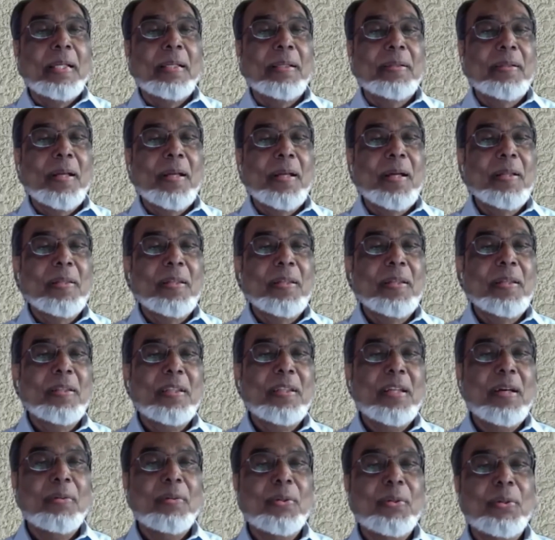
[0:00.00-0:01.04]
rather than
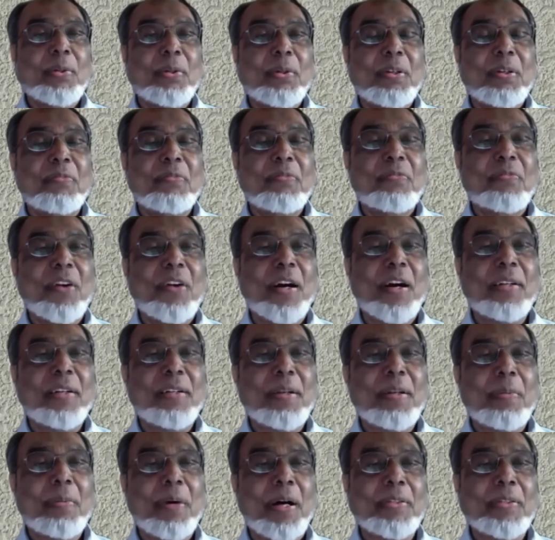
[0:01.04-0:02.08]
they have to go and find
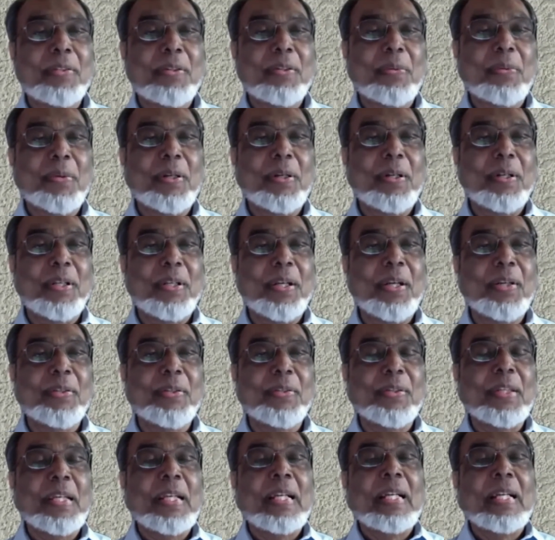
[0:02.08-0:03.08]
a mosque where it is.